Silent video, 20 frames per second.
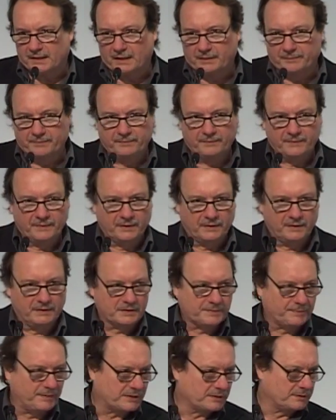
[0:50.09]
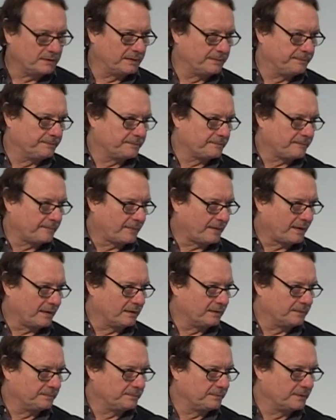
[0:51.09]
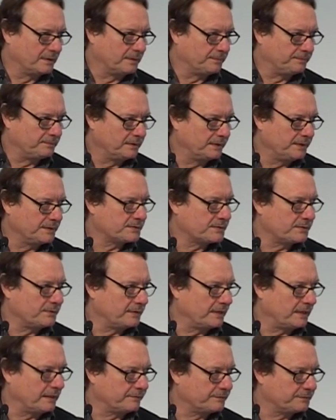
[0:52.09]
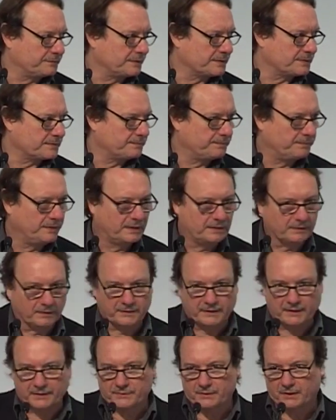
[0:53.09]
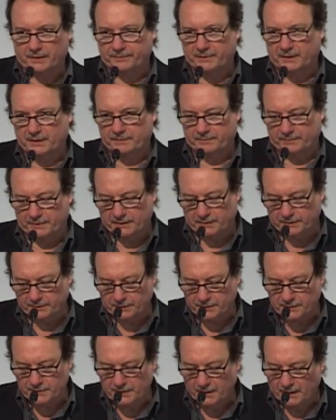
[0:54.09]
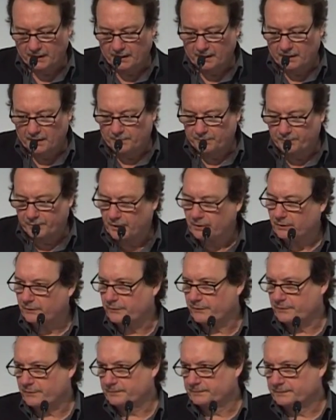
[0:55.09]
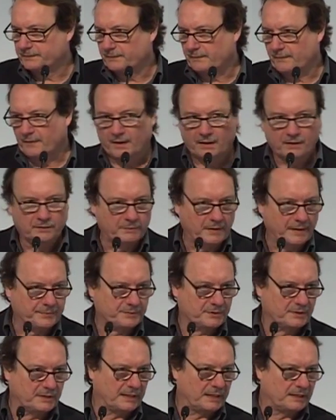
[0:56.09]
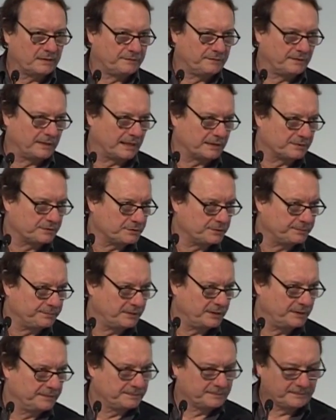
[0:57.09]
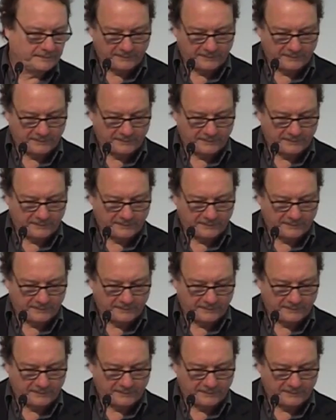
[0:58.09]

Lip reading: I'm especially pleased to have Chris speak on that topic because both corruption and philanthropy